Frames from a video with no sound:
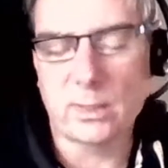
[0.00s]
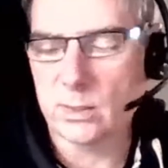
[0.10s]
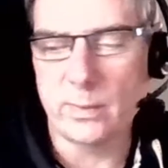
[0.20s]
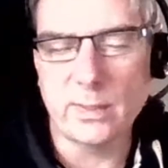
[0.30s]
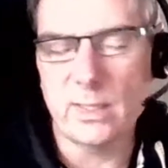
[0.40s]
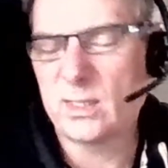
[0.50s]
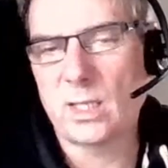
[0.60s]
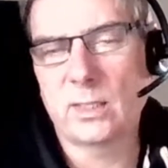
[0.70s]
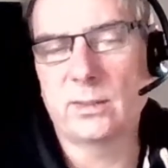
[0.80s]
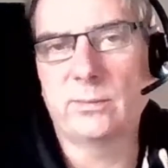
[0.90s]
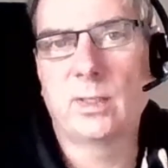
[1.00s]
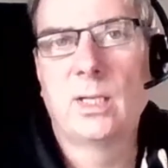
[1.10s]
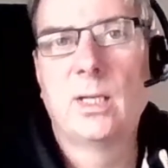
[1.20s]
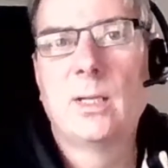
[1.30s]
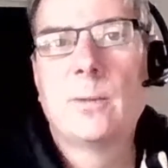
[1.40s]
So it's kind of
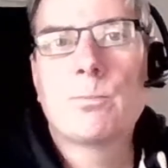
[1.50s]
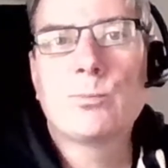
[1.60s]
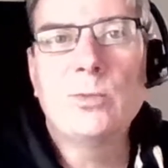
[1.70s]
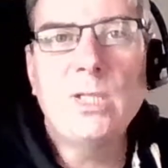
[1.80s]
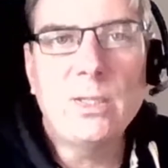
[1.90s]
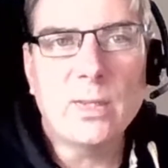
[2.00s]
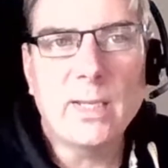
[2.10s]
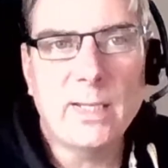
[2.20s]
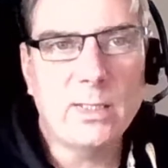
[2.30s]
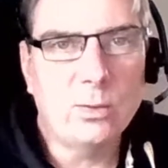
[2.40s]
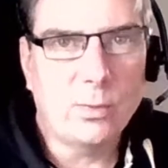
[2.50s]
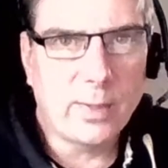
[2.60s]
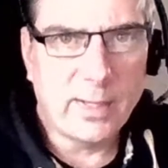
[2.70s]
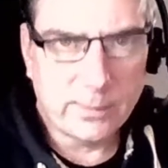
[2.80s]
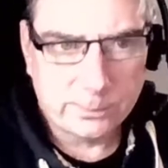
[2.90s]
neither here nor
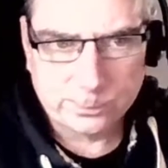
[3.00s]
there.